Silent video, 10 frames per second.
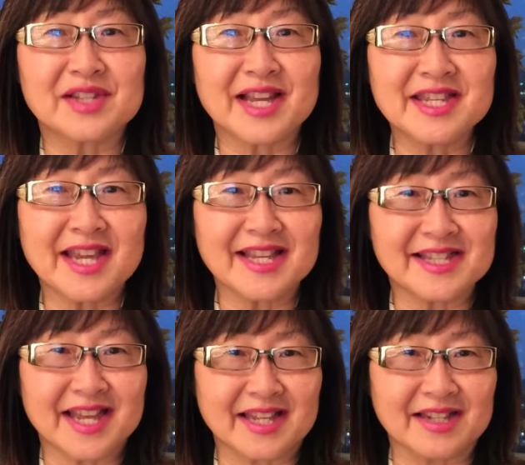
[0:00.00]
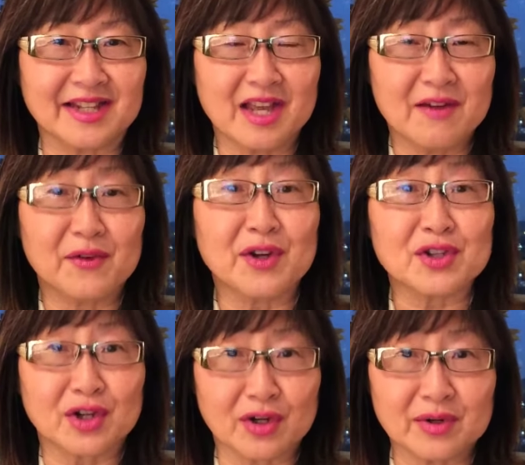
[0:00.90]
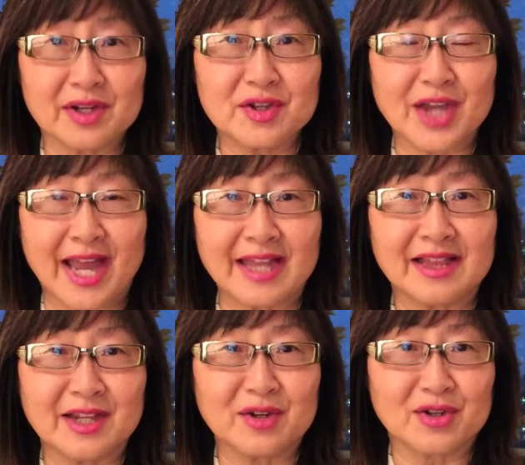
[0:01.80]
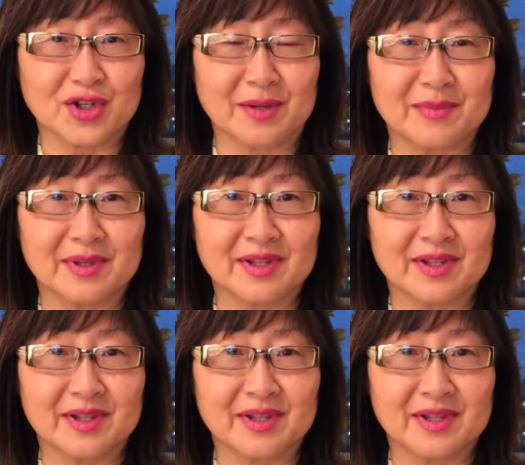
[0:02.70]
Sun Yat-sen for his courage and leadership.